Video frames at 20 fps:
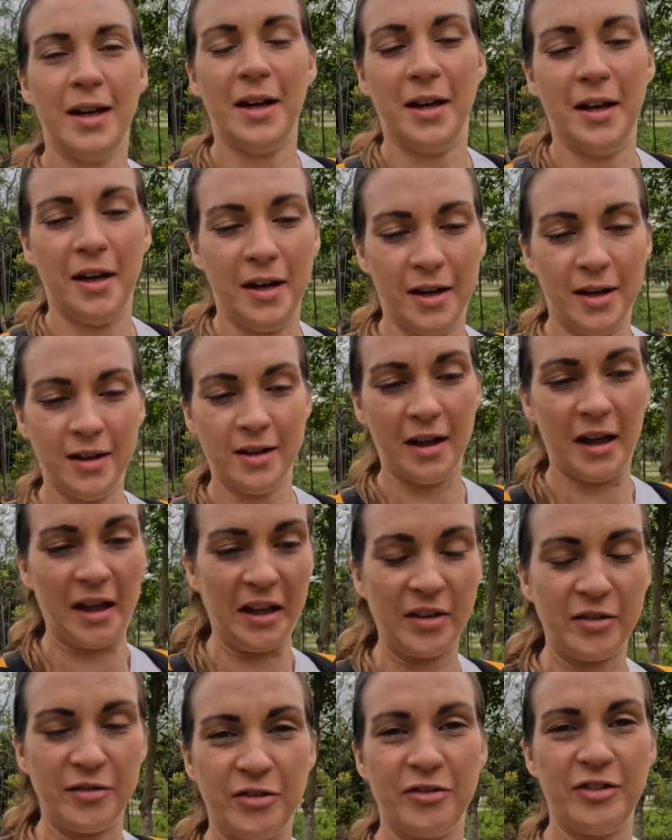
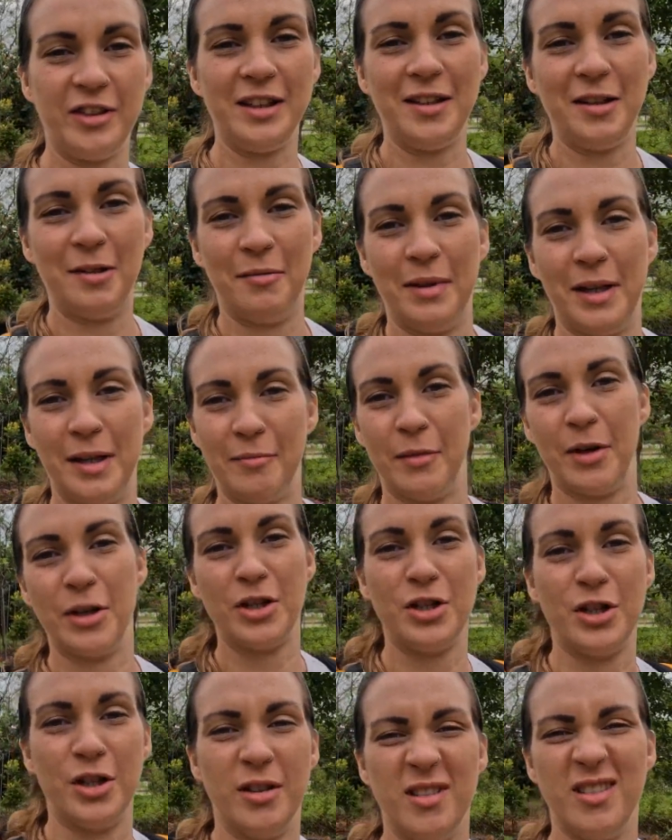I can feel them in my
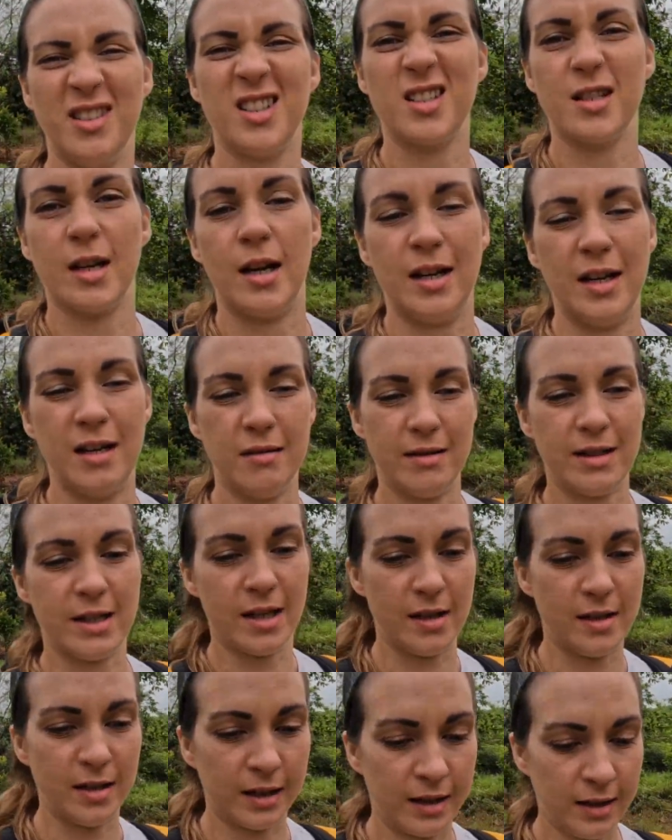shoe, just slightly
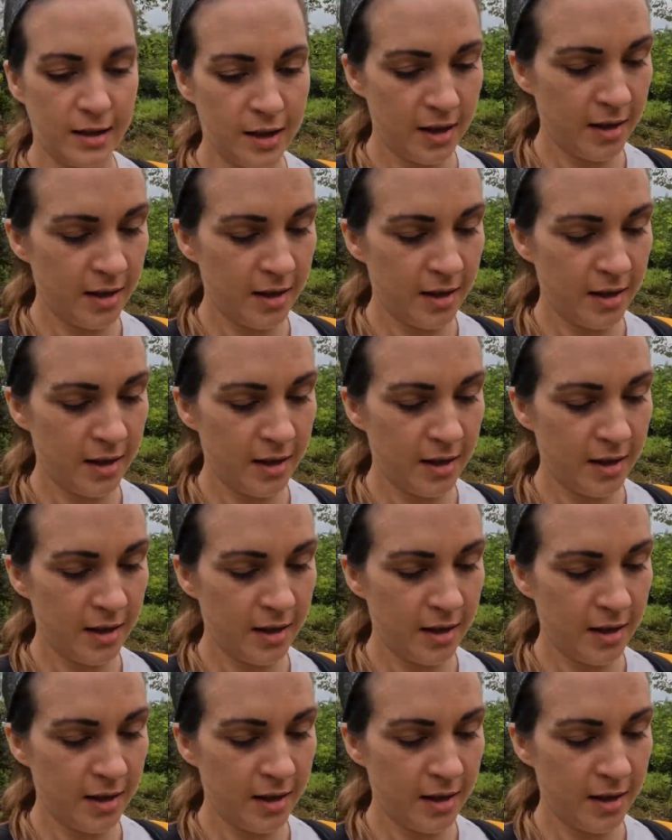irritating,